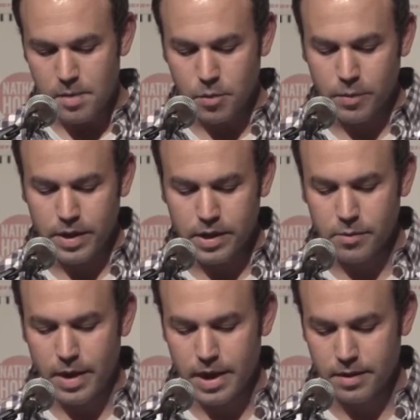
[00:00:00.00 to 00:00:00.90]
But when I
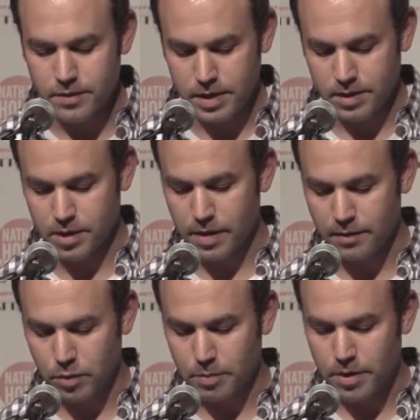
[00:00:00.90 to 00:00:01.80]
arrived at the
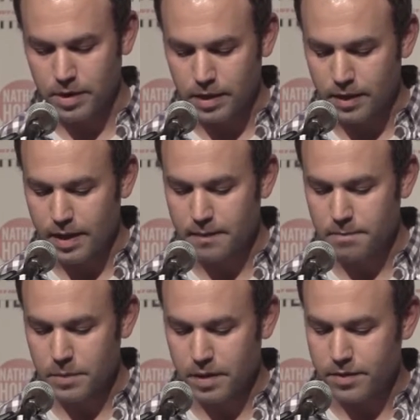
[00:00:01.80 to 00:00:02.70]
gravel parking
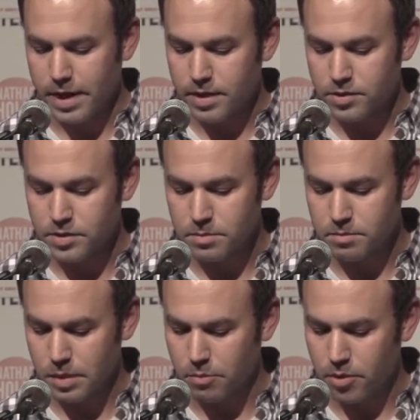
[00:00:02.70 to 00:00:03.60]
lot of the
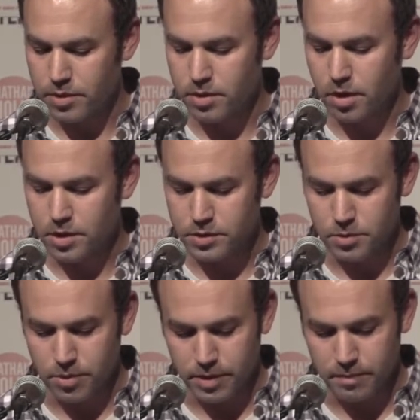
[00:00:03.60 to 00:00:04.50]
Henderson Memorial
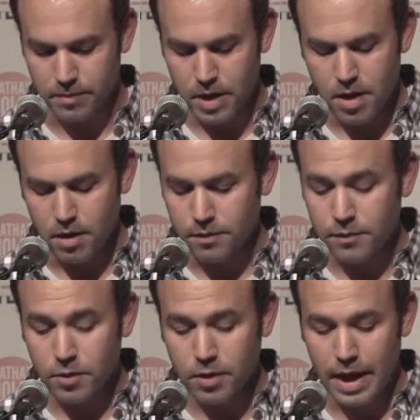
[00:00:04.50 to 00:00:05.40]
Auditorium, a
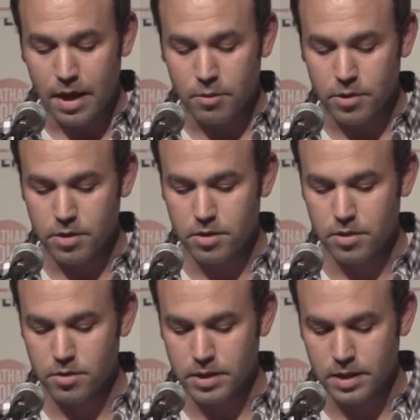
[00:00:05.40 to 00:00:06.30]
full hour
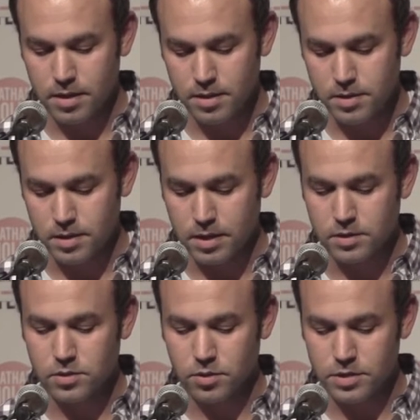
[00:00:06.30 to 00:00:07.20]
early to the
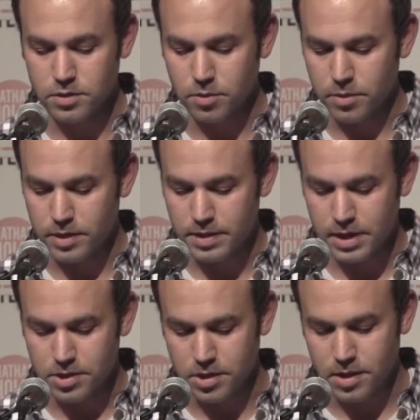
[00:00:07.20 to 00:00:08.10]
consultant
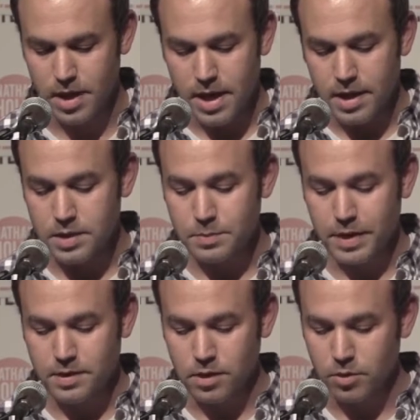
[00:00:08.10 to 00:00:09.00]
orientation,
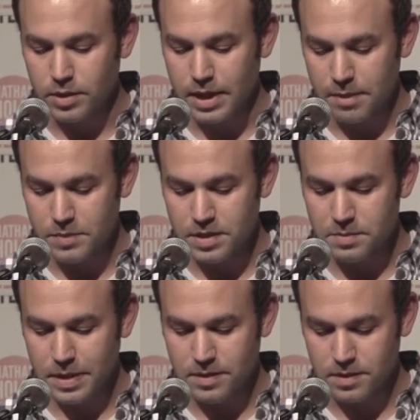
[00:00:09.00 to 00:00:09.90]
expecting only empty
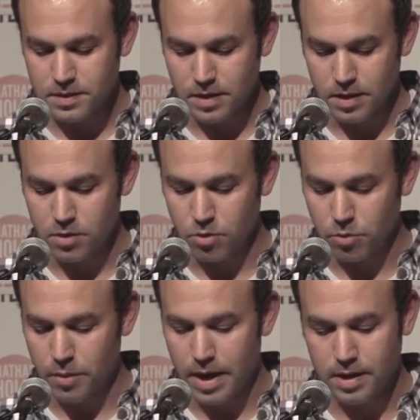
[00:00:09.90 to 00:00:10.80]
spaces and
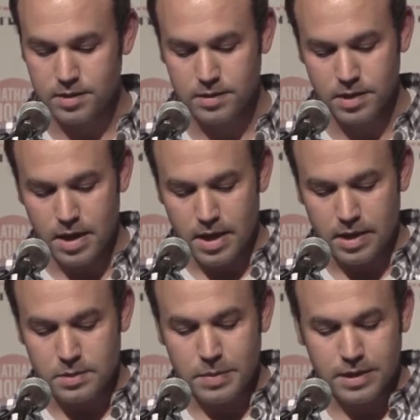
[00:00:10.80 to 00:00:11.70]
cold rocks,
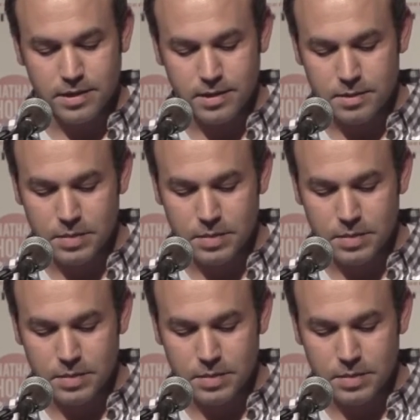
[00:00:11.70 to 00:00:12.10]
expecting to